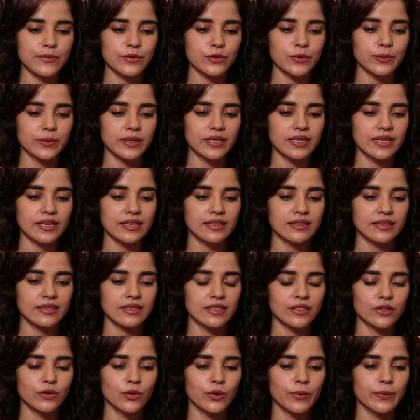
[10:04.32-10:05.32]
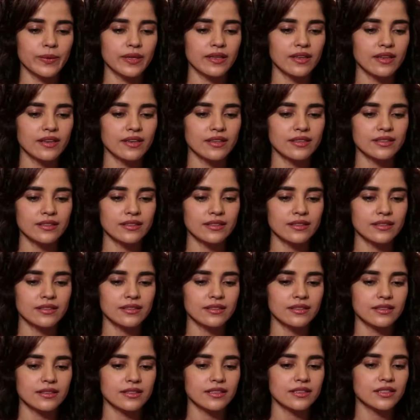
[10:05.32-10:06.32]
to me and he told me that,
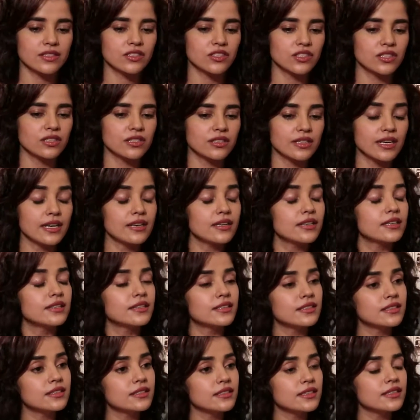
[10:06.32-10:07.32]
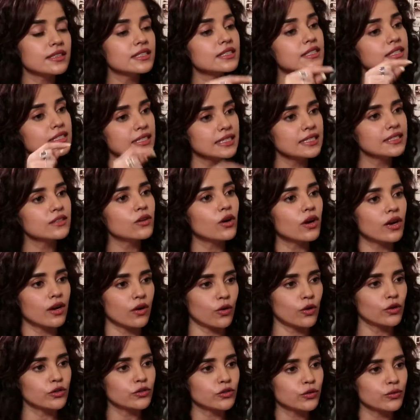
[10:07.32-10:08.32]
listen, this scene, and in this in the scene
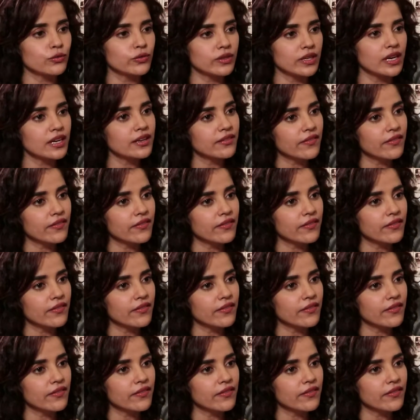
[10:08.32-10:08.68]
also we are